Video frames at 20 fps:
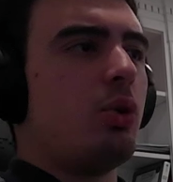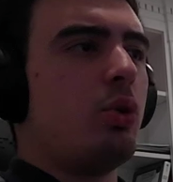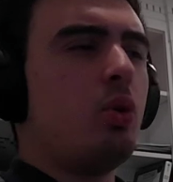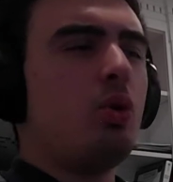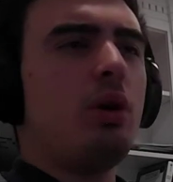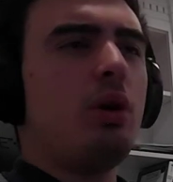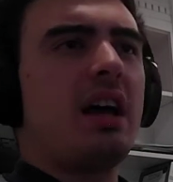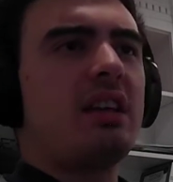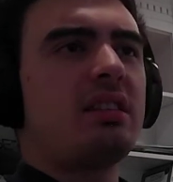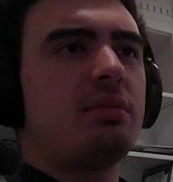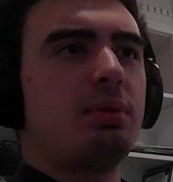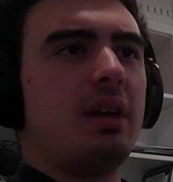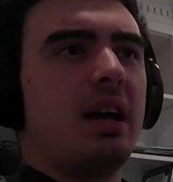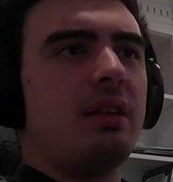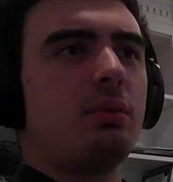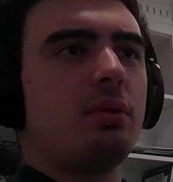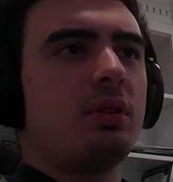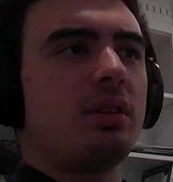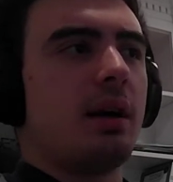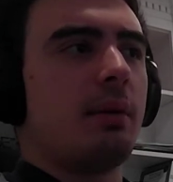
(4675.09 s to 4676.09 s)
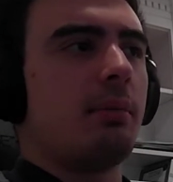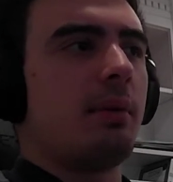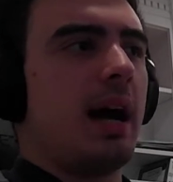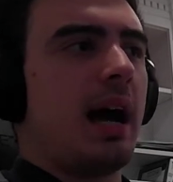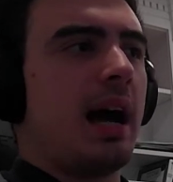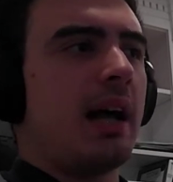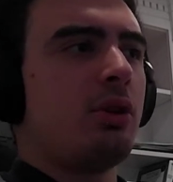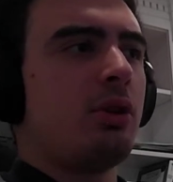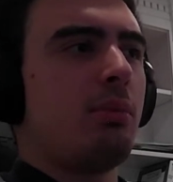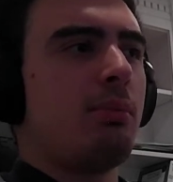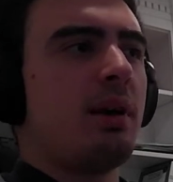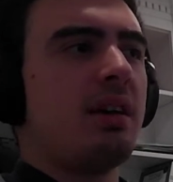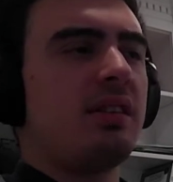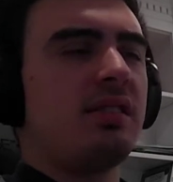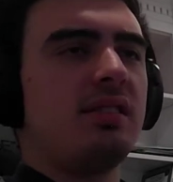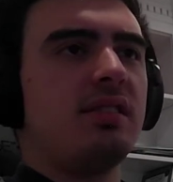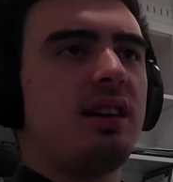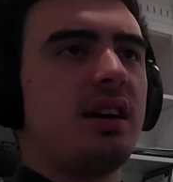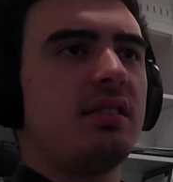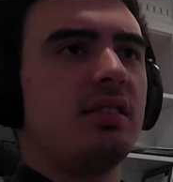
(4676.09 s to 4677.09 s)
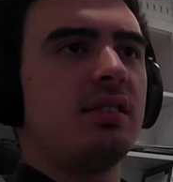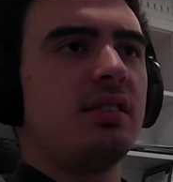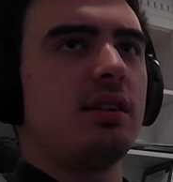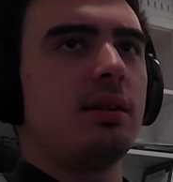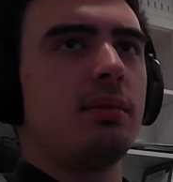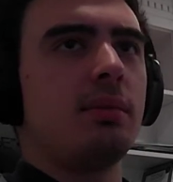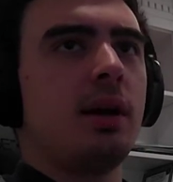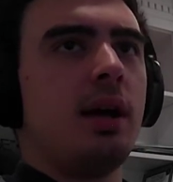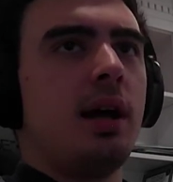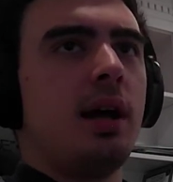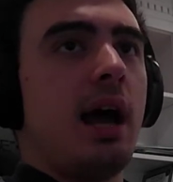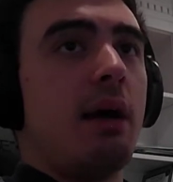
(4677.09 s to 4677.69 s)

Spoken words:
Who has played with them? I know Messi tested him,